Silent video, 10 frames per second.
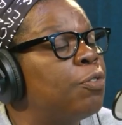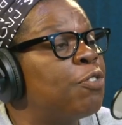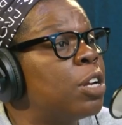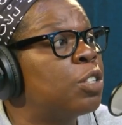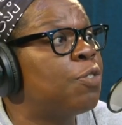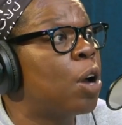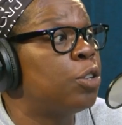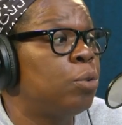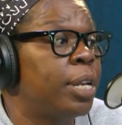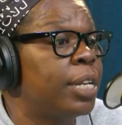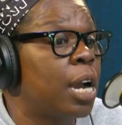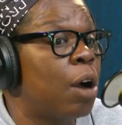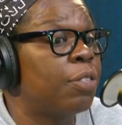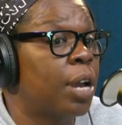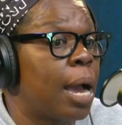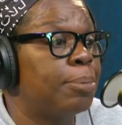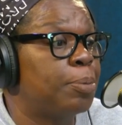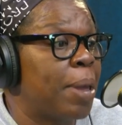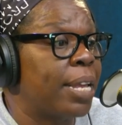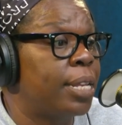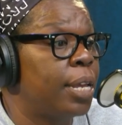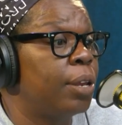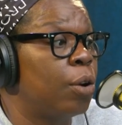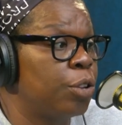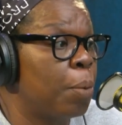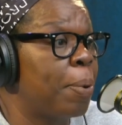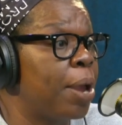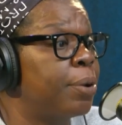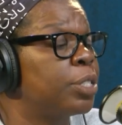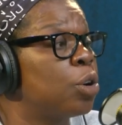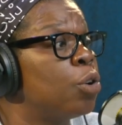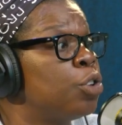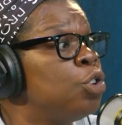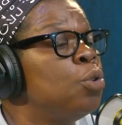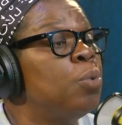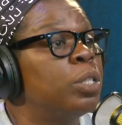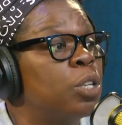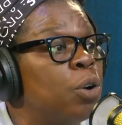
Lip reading: first of all, you didn't call the cops back then on your parents, or you was